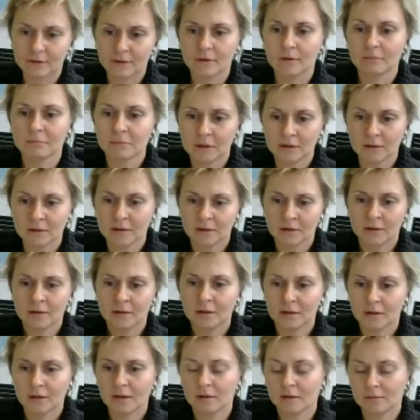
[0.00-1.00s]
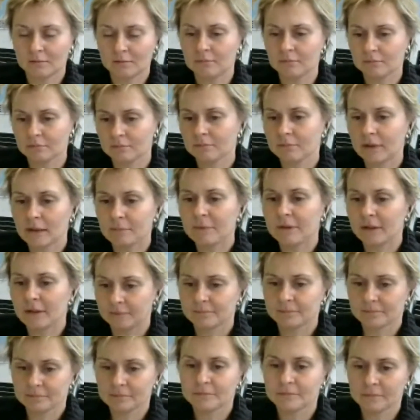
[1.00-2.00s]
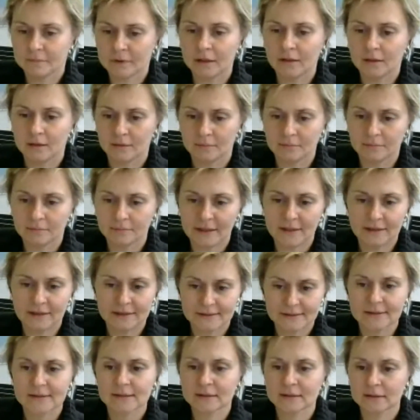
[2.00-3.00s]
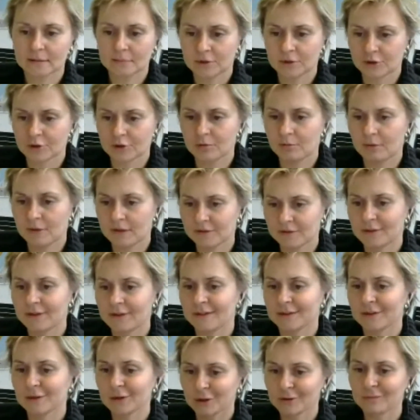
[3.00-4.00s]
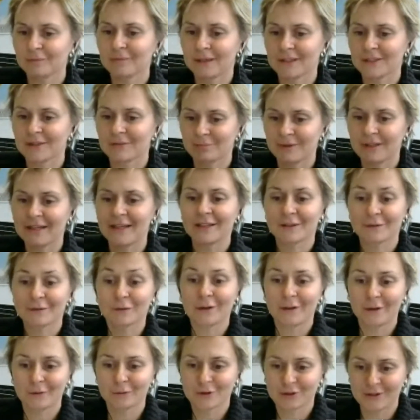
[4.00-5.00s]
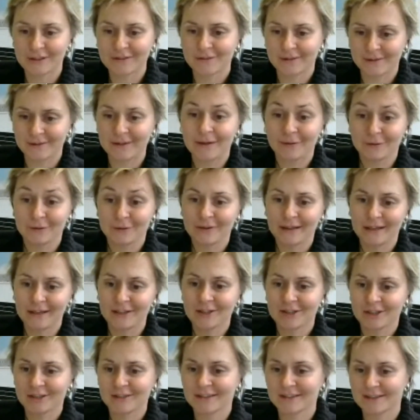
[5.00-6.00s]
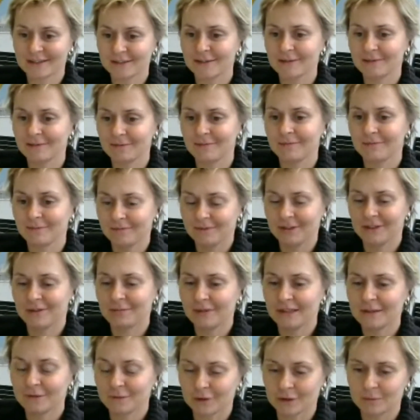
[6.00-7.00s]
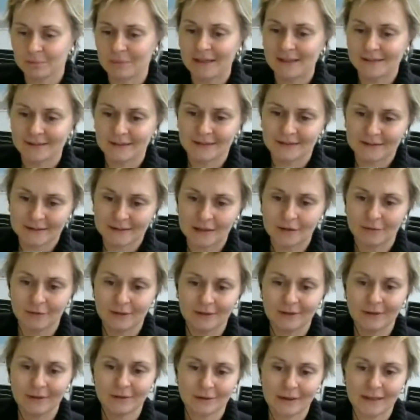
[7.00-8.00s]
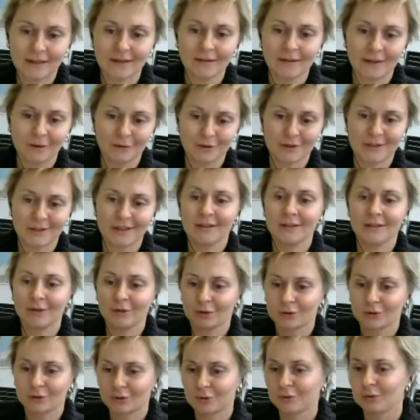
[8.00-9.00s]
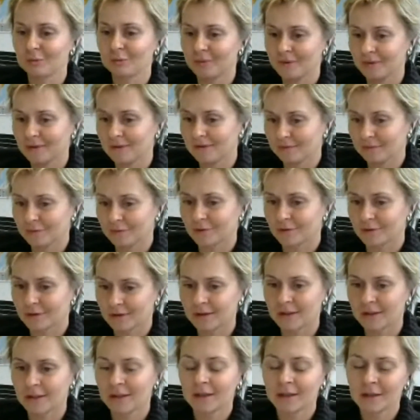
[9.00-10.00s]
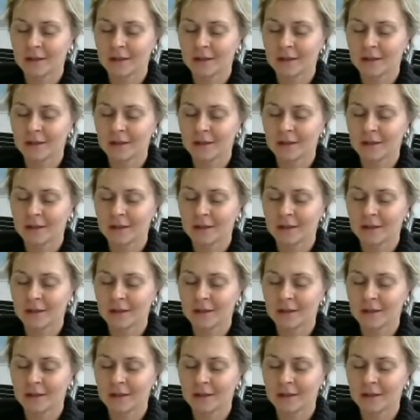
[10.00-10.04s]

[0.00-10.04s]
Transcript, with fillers: a um, public Uh, paid system in Germany, so there's not much place for negoti negotiations, uh, which means for the basic salary you can negotiate in your group uh, for